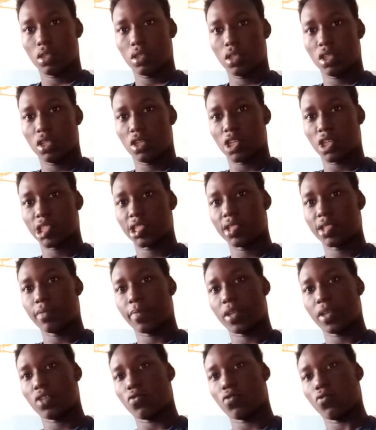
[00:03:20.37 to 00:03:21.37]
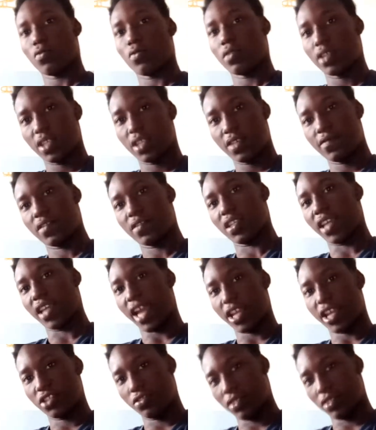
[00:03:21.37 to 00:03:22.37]
It doesn't depend on if the
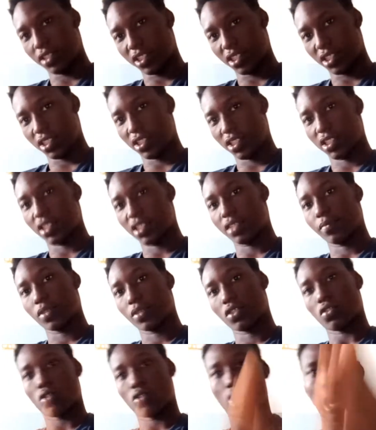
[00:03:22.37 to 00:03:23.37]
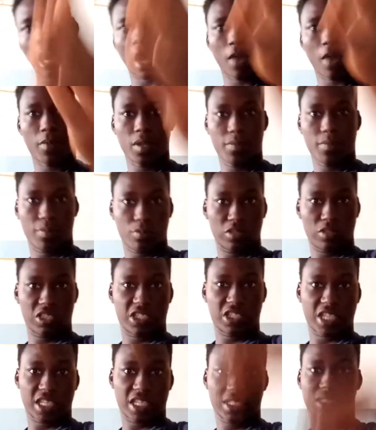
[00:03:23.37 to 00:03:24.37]
guy should see it. It depends on how many people
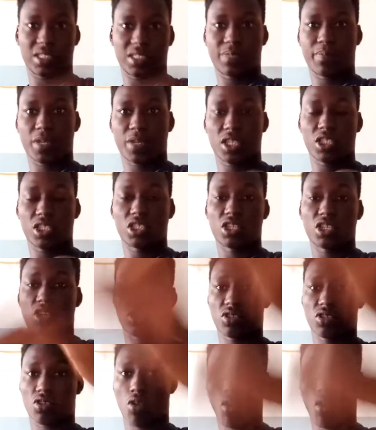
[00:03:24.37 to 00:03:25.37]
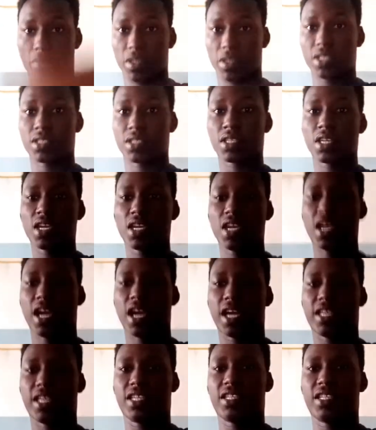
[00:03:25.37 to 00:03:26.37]
checks his page, his comment,
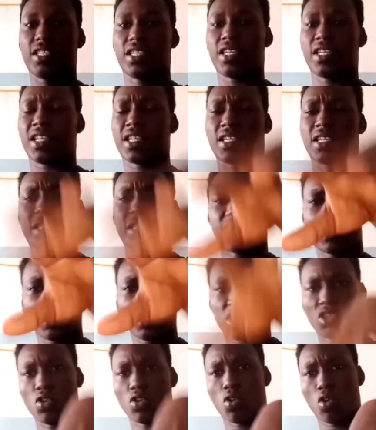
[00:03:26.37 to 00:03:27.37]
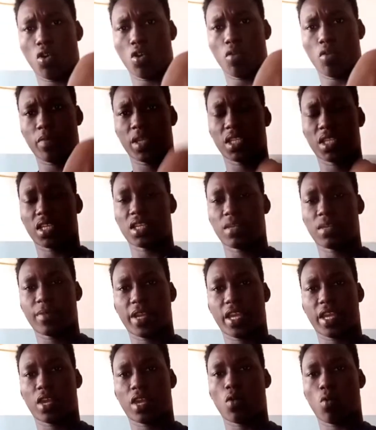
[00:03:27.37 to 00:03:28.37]
and then they see your comment and I'm
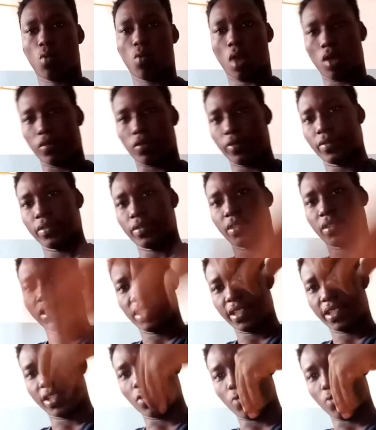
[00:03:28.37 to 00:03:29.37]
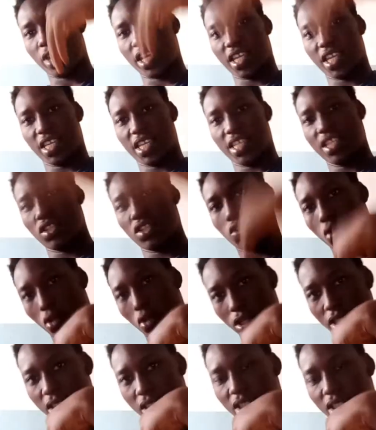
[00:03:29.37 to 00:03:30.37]
like, wow, the way he
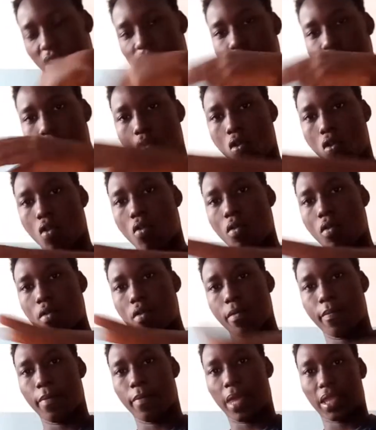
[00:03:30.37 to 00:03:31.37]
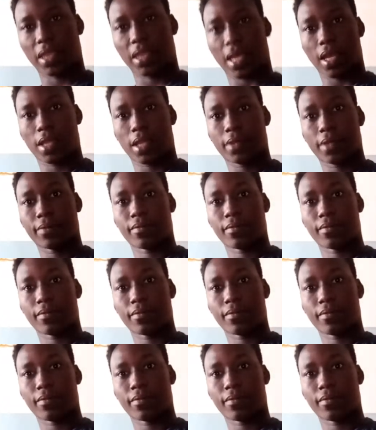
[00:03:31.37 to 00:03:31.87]
talks is more better.